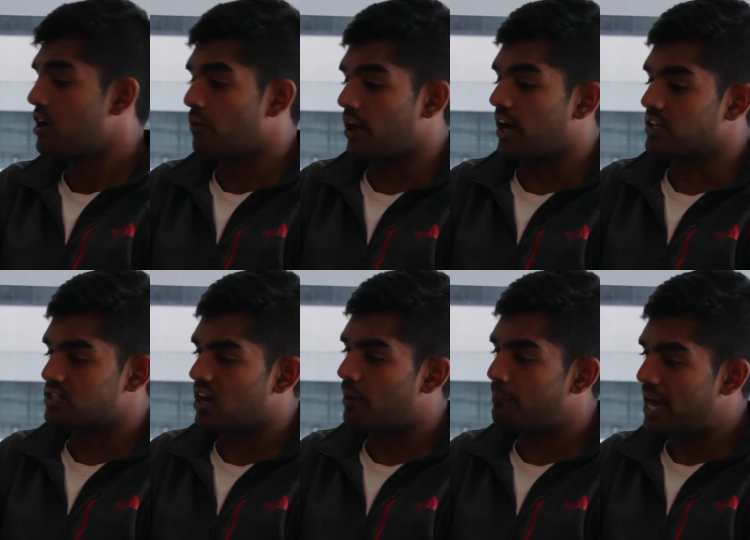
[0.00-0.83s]
where I
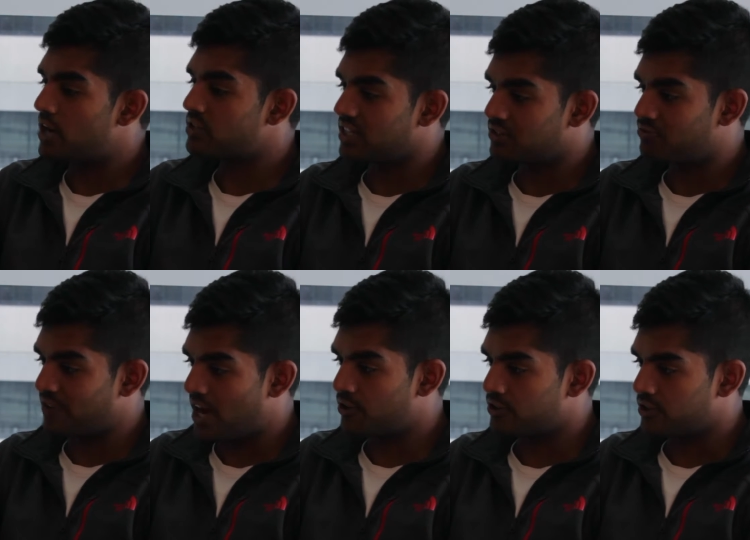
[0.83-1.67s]
saw biotech
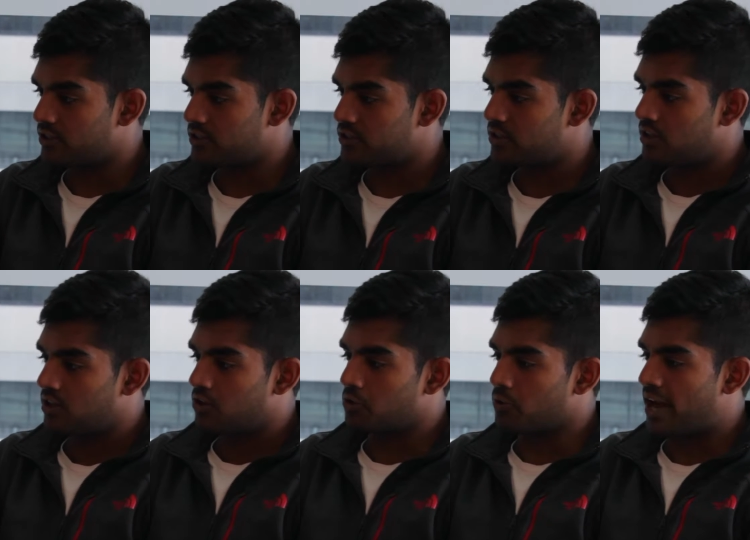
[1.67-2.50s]
founders
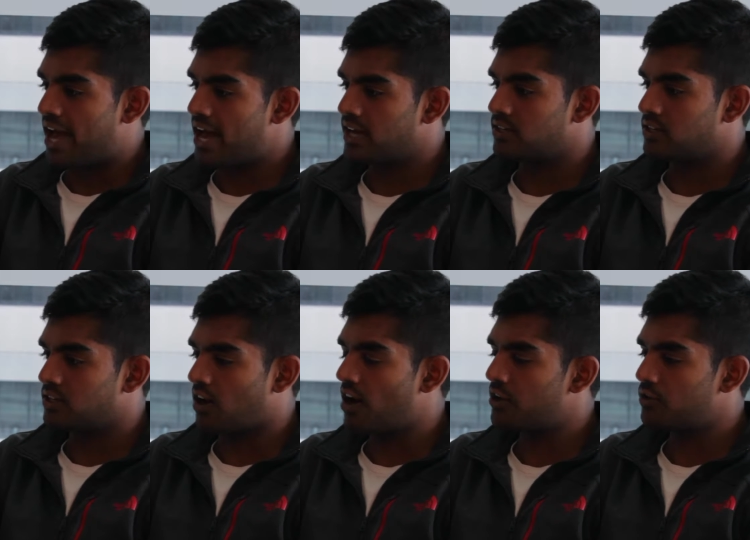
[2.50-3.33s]
who had
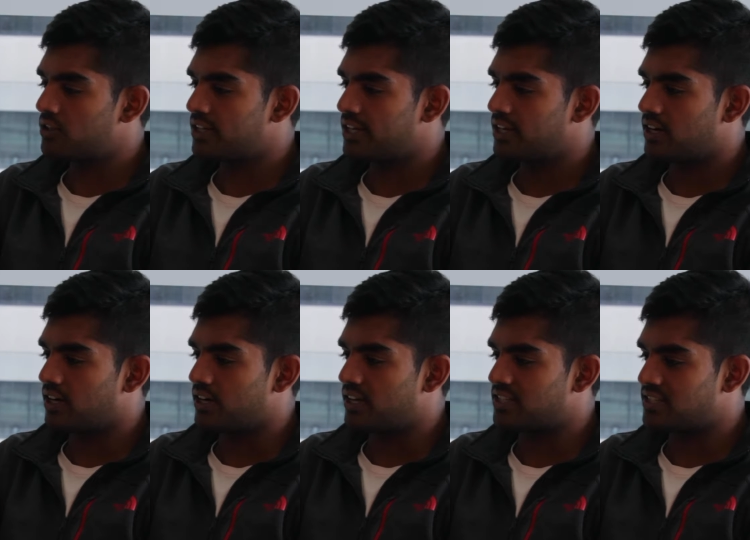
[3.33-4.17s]
not only
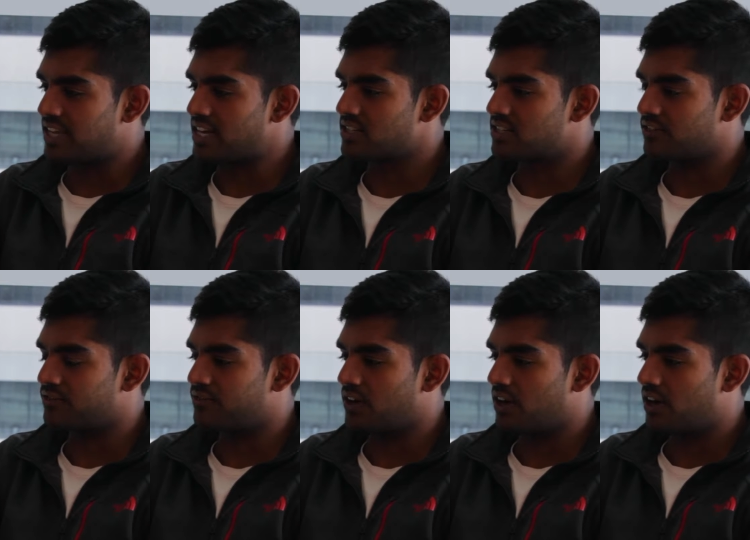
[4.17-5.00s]
a
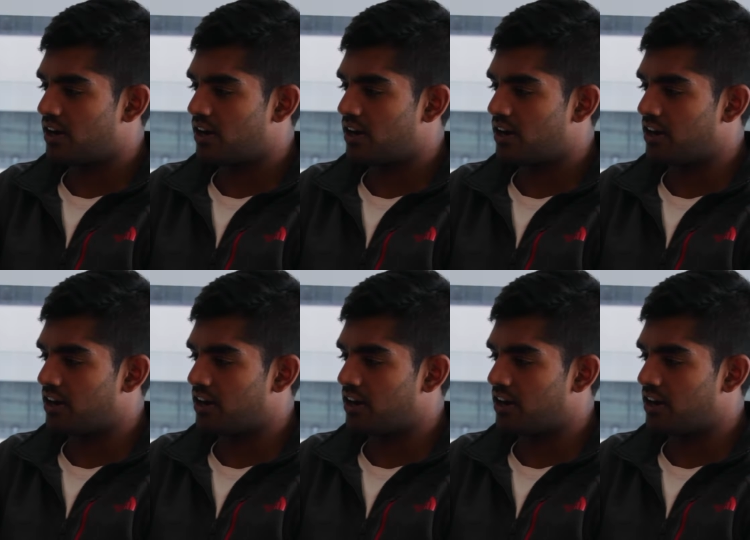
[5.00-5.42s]
sense of